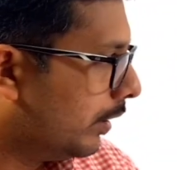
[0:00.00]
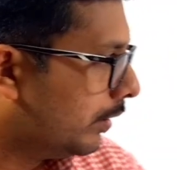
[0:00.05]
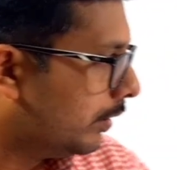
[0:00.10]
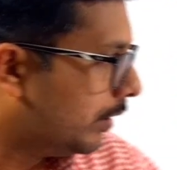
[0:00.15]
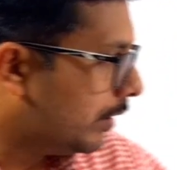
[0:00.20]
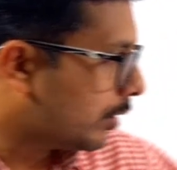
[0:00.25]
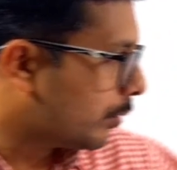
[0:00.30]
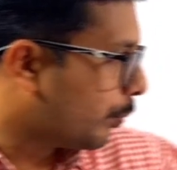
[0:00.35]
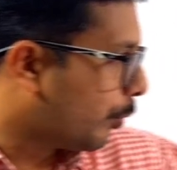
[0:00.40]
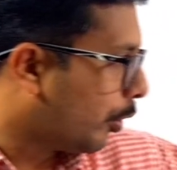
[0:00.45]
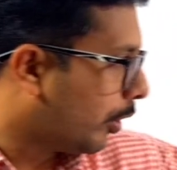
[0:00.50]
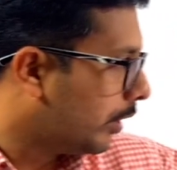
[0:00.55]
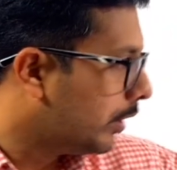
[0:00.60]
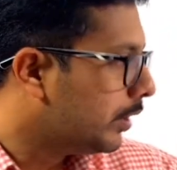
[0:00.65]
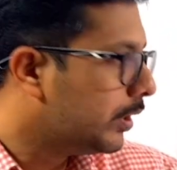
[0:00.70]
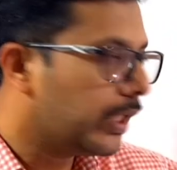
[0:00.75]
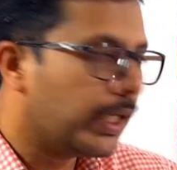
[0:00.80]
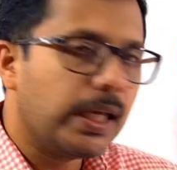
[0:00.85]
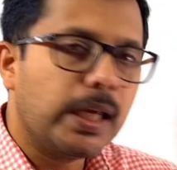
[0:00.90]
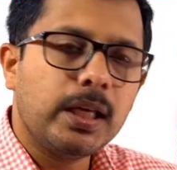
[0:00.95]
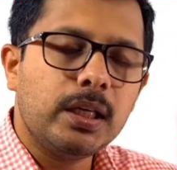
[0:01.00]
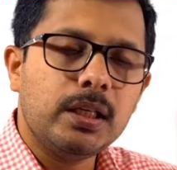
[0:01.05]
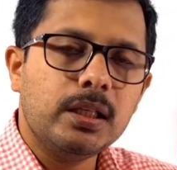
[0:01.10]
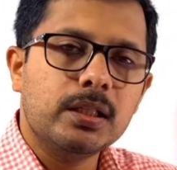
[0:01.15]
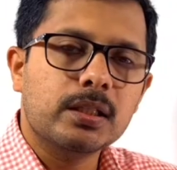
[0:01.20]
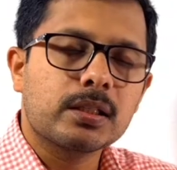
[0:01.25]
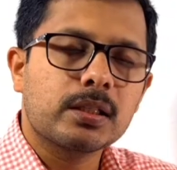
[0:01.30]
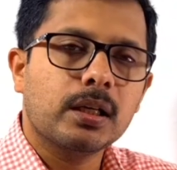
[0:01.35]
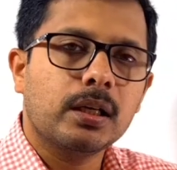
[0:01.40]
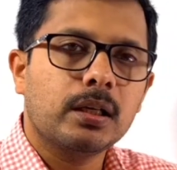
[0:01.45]
this point j
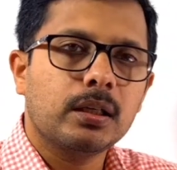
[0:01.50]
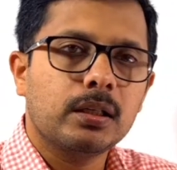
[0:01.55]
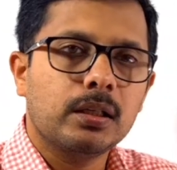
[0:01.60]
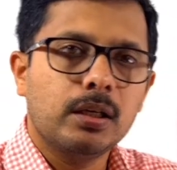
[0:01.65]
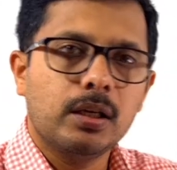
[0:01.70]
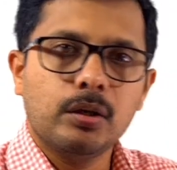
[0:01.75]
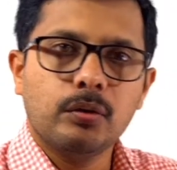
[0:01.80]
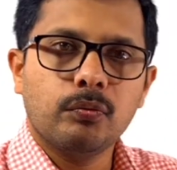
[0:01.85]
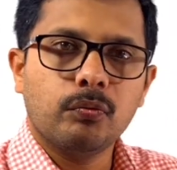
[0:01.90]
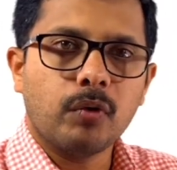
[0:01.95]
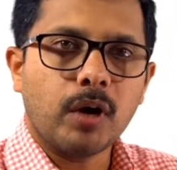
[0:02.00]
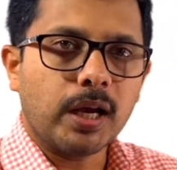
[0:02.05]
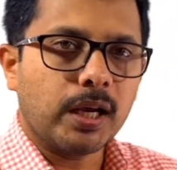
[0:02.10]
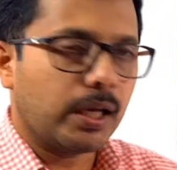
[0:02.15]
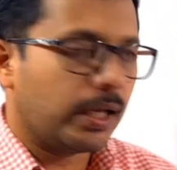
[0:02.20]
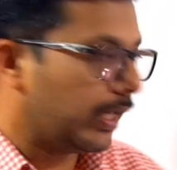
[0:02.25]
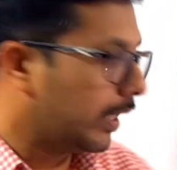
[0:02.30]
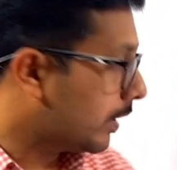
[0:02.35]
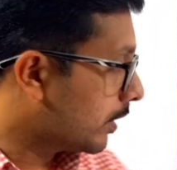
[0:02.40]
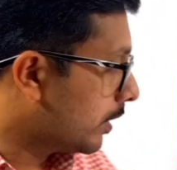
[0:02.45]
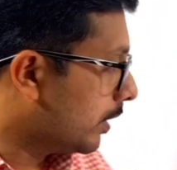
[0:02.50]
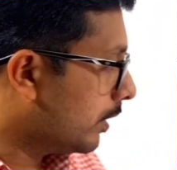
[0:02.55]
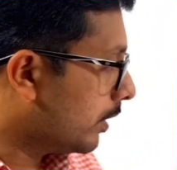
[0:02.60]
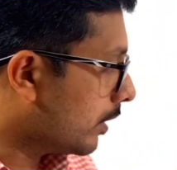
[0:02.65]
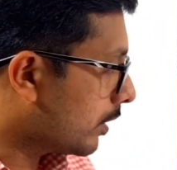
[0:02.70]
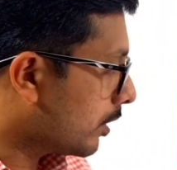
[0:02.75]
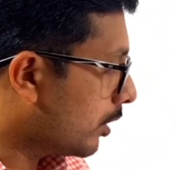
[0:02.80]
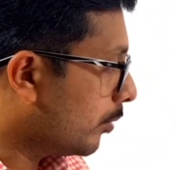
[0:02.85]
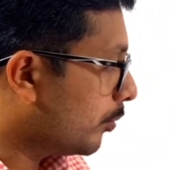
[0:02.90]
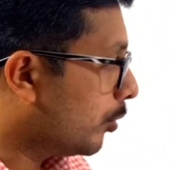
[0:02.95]
is the
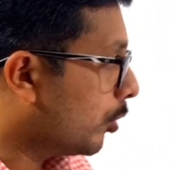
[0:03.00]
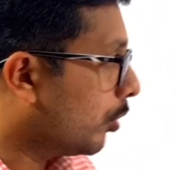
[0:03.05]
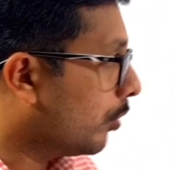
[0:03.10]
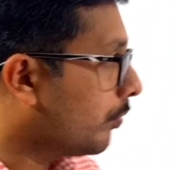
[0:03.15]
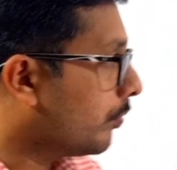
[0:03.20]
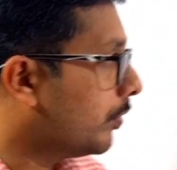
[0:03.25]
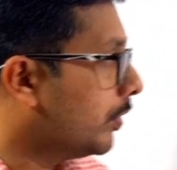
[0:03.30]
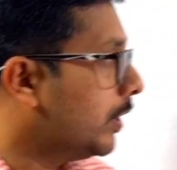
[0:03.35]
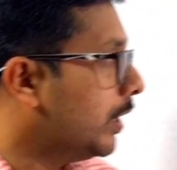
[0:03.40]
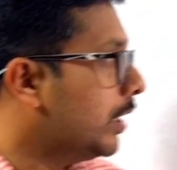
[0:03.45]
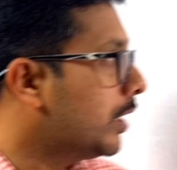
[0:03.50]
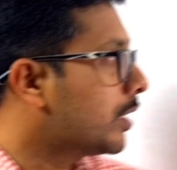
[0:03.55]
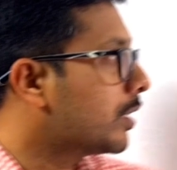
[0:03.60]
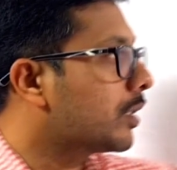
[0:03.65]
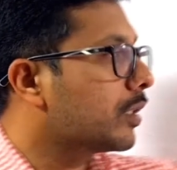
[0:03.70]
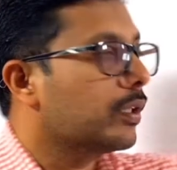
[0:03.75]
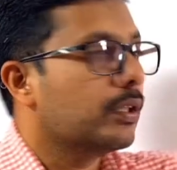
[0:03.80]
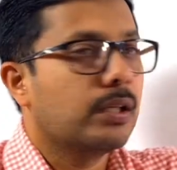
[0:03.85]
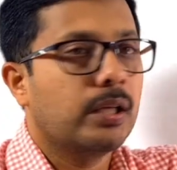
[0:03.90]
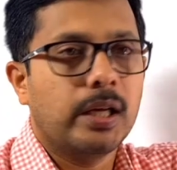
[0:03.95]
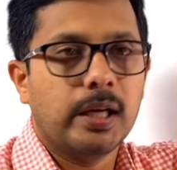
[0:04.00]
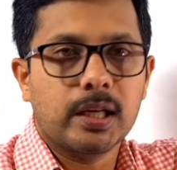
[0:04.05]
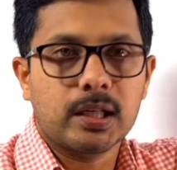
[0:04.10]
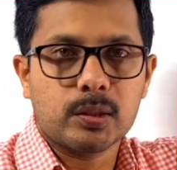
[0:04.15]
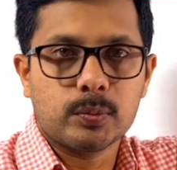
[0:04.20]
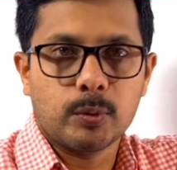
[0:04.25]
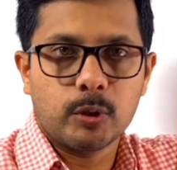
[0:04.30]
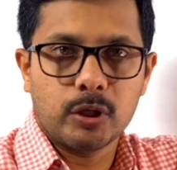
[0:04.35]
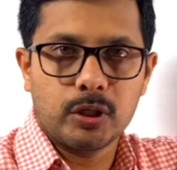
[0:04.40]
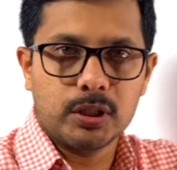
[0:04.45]
x-intercept of this
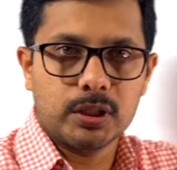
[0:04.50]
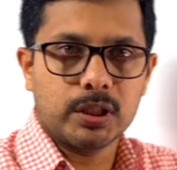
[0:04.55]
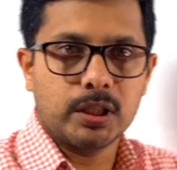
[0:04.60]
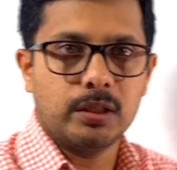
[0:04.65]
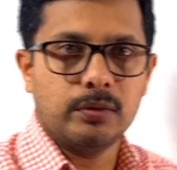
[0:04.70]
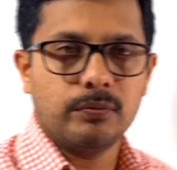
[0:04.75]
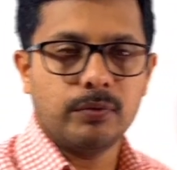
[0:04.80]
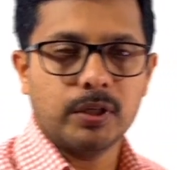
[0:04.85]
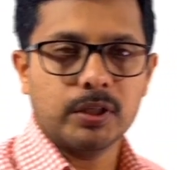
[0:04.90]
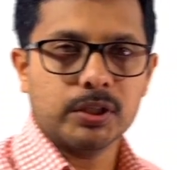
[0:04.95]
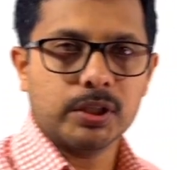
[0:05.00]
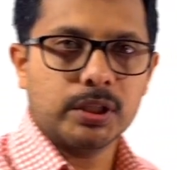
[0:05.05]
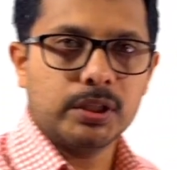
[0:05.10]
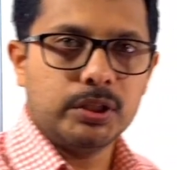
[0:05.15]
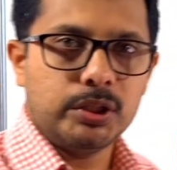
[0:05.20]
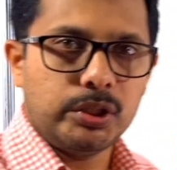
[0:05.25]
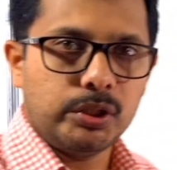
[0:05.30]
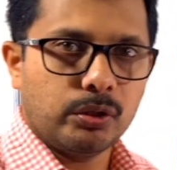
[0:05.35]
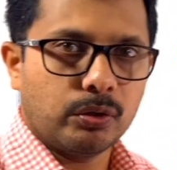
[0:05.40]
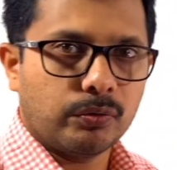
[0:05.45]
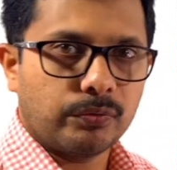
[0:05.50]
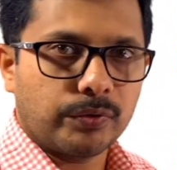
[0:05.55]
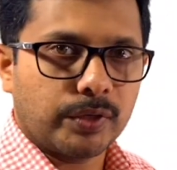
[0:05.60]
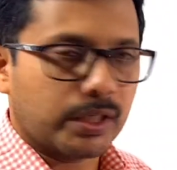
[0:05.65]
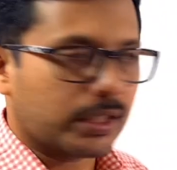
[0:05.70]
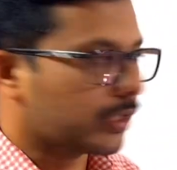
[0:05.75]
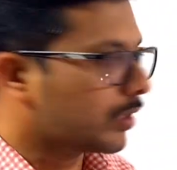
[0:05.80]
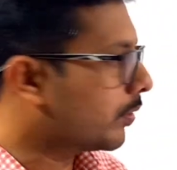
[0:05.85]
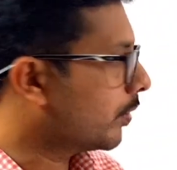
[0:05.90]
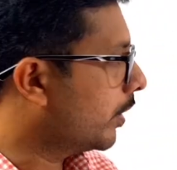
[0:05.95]
exponential function g of
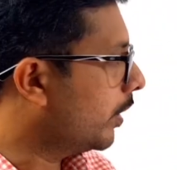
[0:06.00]
x.